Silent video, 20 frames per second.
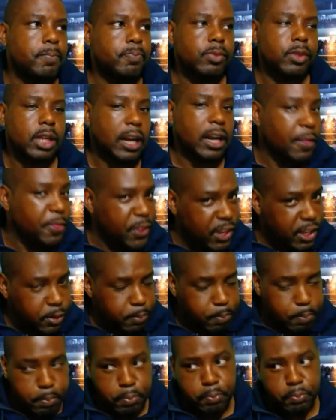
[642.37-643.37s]
I think
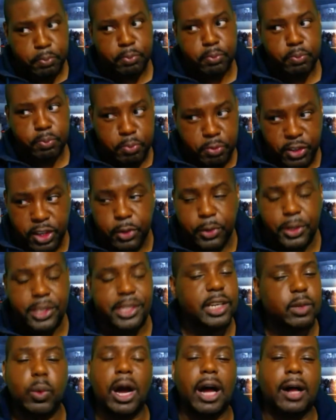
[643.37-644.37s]
Fury
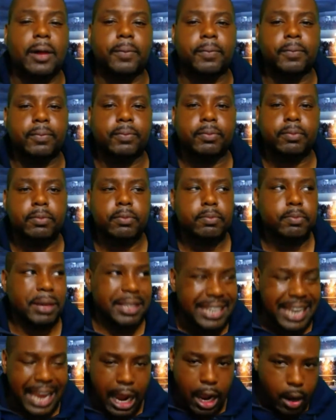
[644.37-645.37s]
did well. But
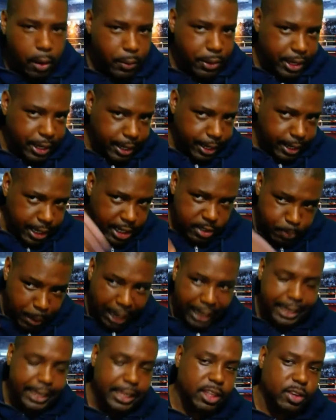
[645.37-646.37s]
now he's
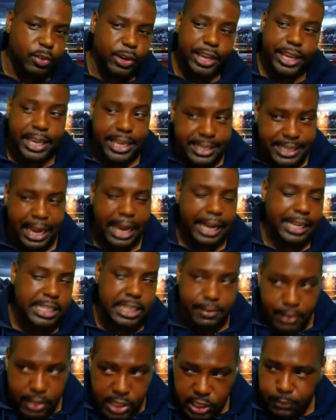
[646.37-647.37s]
back in the ring. He's
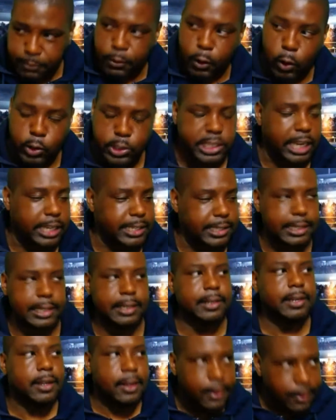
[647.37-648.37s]
active. He just fought Sexton.